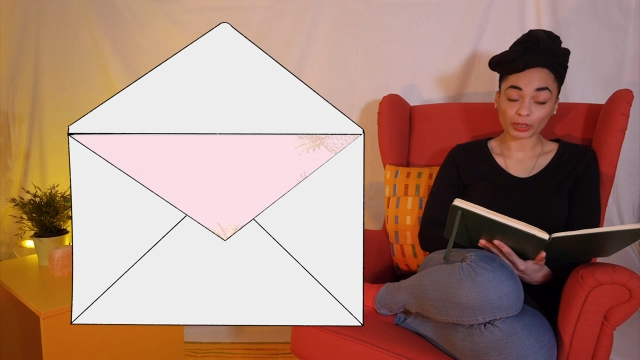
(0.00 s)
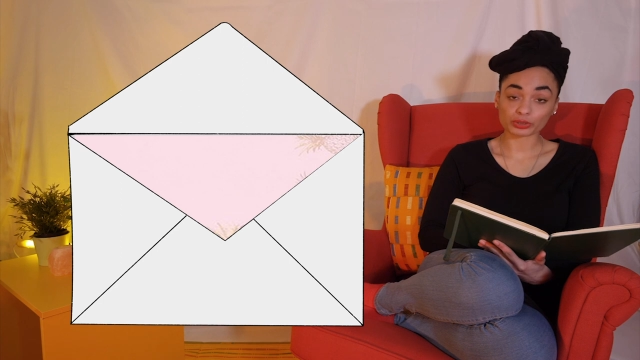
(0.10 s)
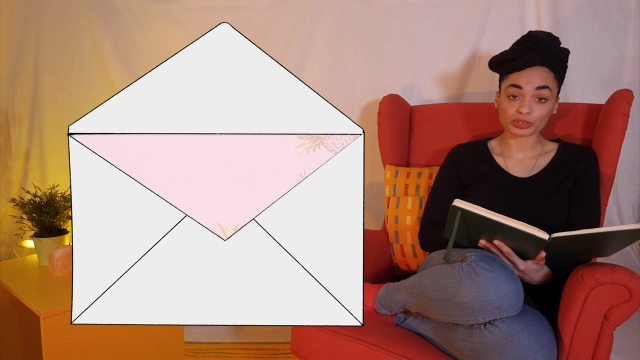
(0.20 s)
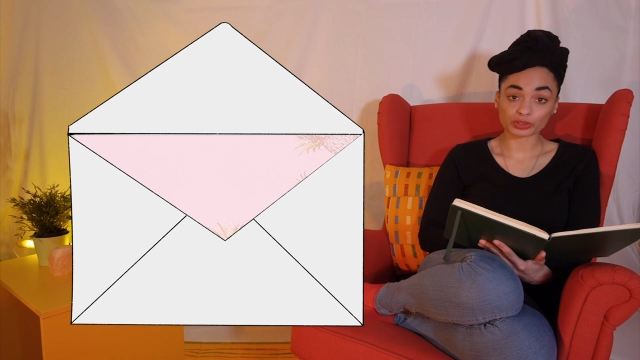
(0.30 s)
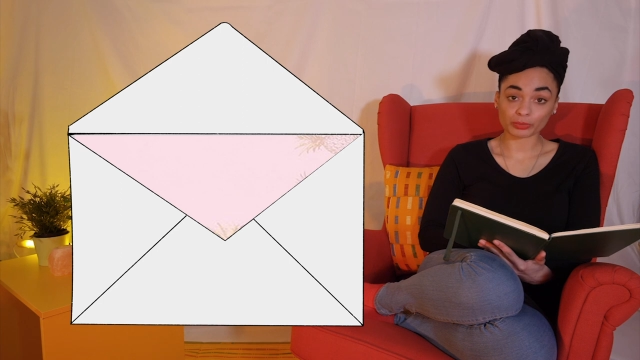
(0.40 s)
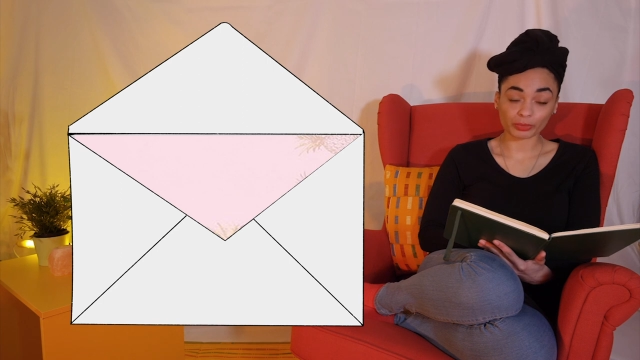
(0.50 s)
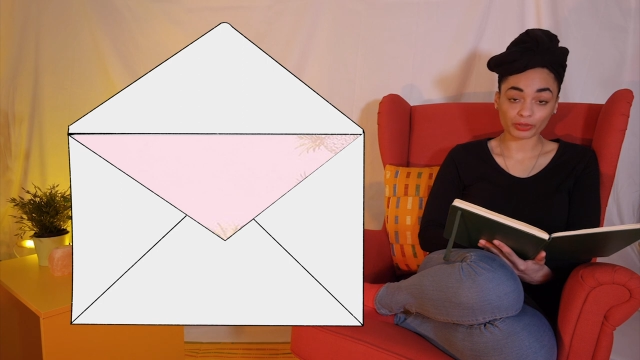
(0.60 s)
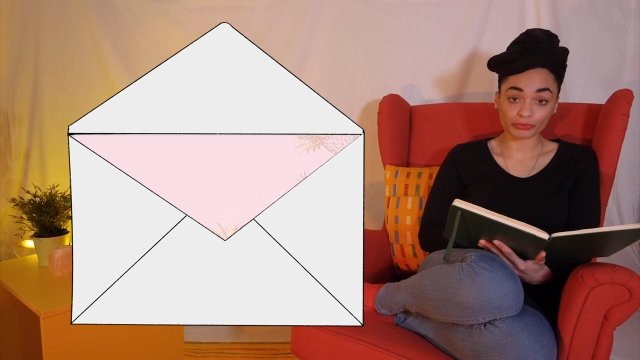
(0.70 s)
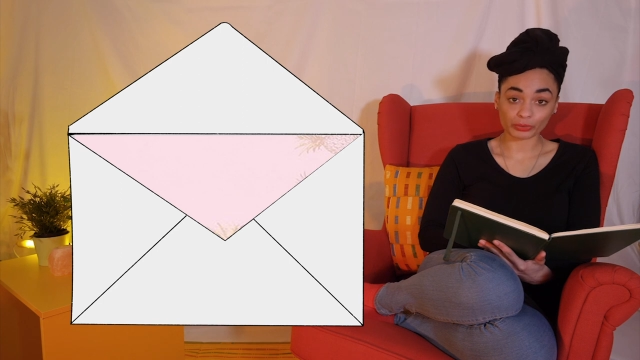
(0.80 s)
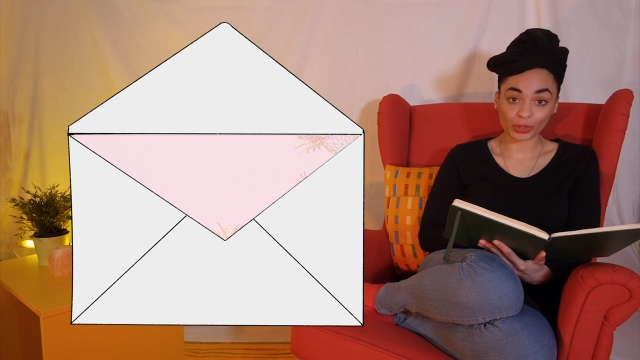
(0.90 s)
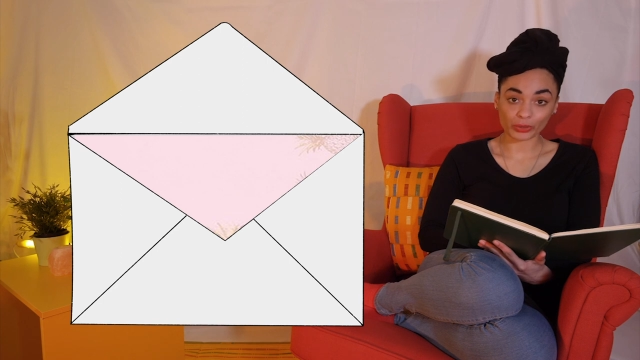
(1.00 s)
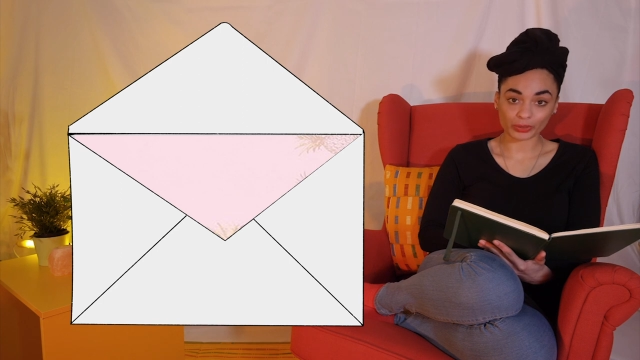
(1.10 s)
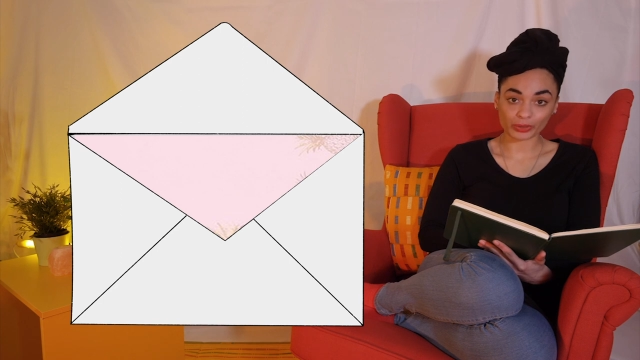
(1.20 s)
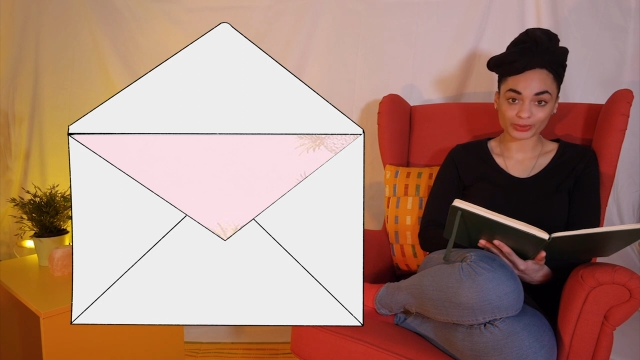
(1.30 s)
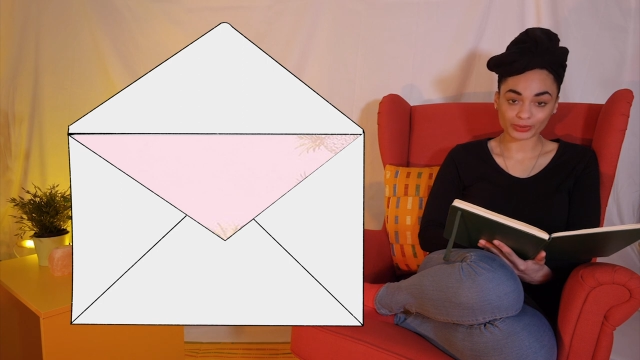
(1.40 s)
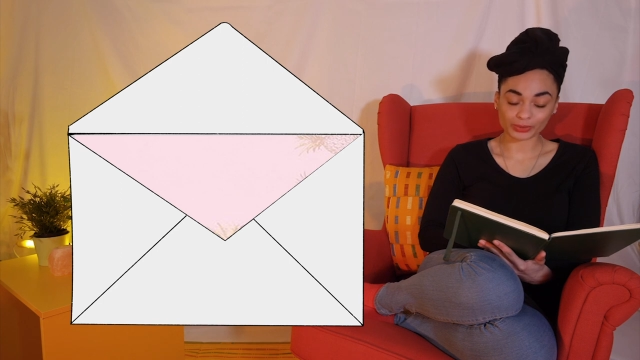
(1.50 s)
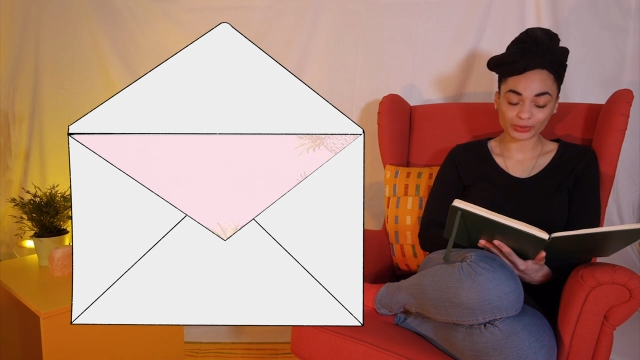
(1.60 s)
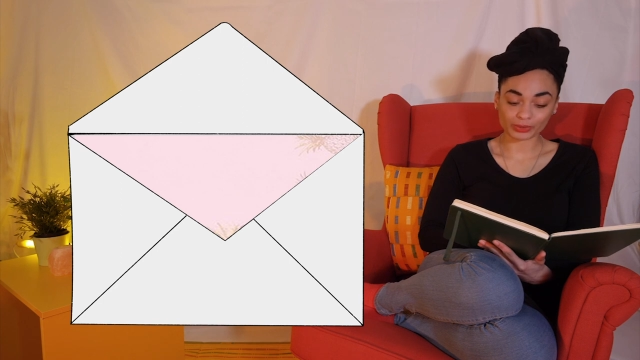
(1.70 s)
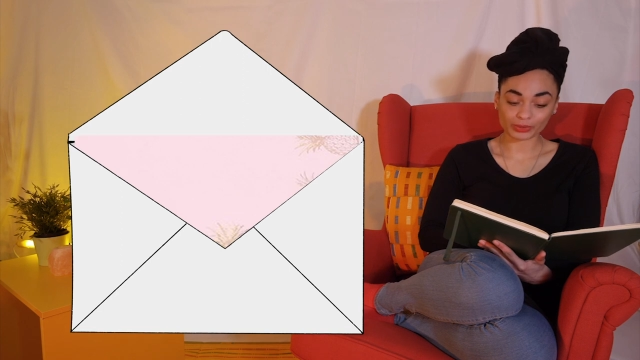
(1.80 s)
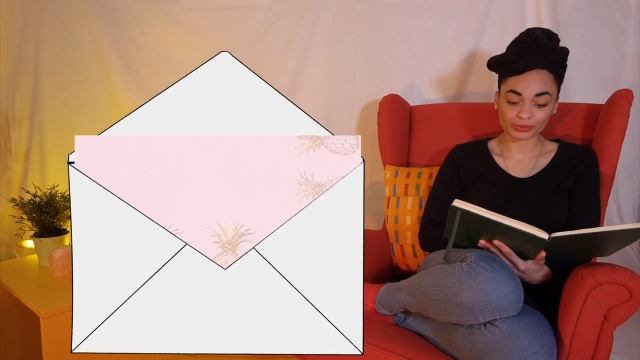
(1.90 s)
posted something through Coco's
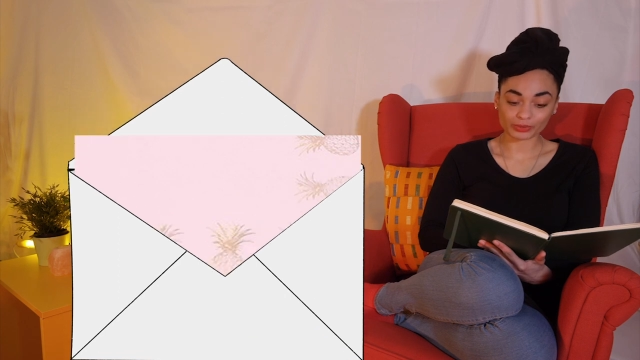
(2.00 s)
door.